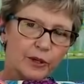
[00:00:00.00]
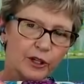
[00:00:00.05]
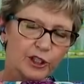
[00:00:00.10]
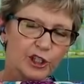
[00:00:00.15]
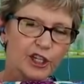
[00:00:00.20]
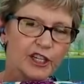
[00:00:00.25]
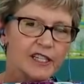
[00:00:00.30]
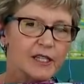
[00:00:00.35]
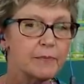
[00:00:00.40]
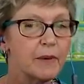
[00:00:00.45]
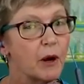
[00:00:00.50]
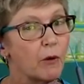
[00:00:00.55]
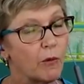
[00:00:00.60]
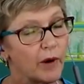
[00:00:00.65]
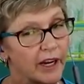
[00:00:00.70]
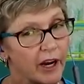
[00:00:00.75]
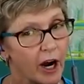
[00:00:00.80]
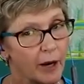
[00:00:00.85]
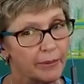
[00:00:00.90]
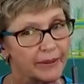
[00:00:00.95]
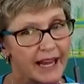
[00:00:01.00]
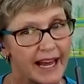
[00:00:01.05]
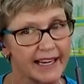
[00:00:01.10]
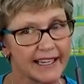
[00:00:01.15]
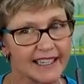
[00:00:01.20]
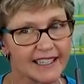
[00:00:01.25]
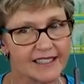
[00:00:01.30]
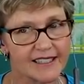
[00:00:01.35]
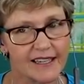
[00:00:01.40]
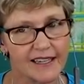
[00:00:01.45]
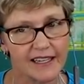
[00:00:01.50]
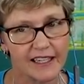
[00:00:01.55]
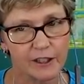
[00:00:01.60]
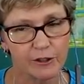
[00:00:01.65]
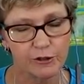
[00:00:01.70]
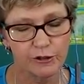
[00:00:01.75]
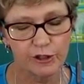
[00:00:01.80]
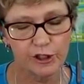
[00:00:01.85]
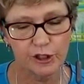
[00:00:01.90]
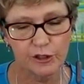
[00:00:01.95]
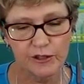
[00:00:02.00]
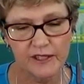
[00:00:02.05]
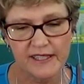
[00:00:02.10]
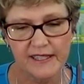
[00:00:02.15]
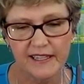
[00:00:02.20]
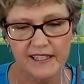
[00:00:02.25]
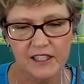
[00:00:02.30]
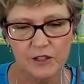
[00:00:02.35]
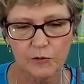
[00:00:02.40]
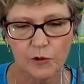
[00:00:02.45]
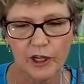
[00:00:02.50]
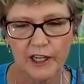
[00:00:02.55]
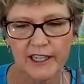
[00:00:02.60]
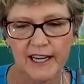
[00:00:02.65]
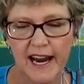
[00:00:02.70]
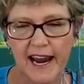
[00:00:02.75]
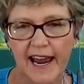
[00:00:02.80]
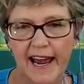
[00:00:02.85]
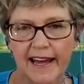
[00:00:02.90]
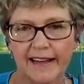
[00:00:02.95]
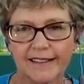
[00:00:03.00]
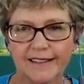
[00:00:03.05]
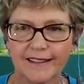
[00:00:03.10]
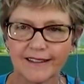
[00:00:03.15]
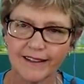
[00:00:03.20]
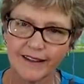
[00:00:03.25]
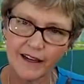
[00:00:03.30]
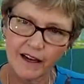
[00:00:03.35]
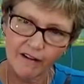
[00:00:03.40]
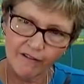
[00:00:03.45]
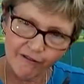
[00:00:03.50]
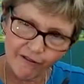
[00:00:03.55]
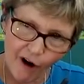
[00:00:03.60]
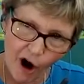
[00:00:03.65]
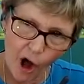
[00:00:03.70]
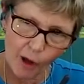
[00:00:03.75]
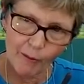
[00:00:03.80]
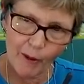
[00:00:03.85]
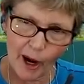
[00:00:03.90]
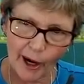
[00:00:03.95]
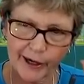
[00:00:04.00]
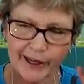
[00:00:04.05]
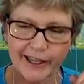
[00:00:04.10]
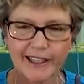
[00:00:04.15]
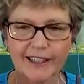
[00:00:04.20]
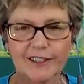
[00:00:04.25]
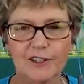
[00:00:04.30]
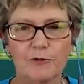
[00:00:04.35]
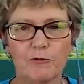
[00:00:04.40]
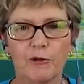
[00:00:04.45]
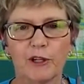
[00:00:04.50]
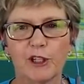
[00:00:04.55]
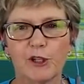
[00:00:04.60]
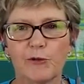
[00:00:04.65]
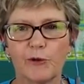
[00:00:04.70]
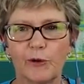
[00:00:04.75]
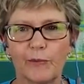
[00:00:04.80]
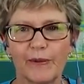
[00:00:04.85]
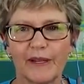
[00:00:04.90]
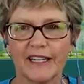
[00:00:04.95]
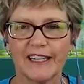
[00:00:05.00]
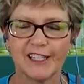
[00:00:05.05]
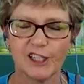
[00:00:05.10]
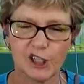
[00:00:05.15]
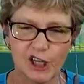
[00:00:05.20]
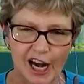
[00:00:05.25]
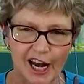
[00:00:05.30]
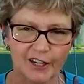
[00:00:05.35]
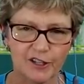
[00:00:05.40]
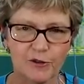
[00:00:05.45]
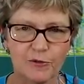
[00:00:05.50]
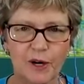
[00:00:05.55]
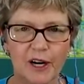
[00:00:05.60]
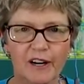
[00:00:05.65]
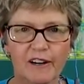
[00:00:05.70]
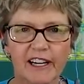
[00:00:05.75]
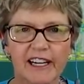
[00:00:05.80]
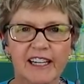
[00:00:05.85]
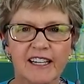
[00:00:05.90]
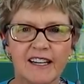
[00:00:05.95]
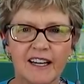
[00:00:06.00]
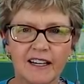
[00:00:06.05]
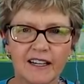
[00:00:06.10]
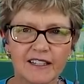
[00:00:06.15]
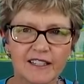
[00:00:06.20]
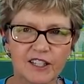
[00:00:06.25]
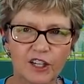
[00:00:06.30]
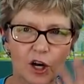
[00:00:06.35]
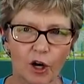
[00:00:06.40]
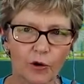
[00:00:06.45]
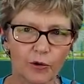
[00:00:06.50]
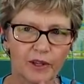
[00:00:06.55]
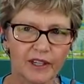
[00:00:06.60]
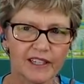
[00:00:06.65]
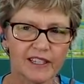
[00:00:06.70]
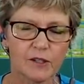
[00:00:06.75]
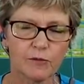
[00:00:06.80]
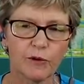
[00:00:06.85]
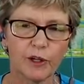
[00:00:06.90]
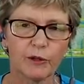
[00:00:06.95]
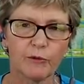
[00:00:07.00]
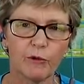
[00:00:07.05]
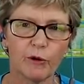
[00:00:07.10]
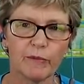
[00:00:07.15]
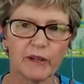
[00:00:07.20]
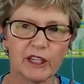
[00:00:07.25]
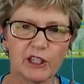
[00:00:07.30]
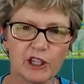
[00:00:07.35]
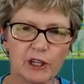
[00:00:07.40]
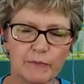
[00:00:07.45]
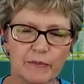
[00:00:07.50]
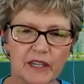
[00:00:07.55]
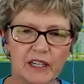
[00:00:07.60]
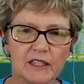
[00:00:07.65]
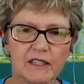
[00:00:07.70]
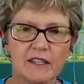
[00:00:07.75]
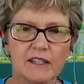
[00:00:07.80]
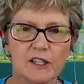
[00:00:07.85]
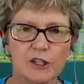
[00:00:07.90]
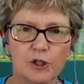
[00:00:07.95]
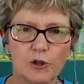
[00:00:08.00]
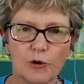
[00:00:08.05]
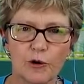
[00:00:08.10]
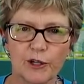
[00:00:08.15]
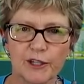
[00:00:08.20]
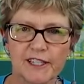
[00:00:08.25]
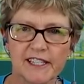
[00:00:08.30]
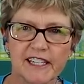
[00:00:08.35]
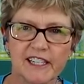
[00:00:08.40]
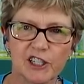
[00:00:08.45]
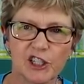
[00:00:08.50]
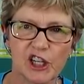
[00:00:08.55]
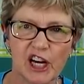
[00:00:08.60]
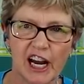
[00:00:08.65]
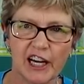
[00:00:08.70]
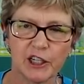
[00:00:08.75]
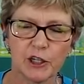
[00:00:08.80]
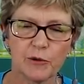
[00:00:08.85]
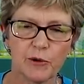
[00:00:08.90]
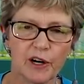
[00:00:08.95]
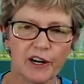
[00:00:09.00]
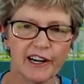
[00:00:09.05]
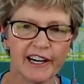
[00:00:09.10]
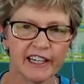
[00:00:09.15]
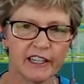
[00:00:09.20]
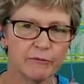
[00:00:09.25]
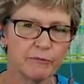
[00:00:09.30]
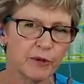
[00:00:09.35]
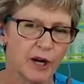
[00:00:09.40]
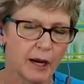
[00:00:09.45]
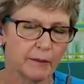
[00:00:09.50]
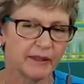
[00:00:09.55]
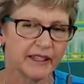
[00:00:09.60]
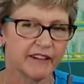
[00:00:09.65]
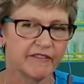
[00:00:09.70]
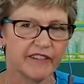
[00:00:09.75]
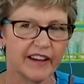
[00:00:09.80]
purchase, but we are planning to introduce this one at fall market, which will be in January. So this one will be shipping to stores in January and probably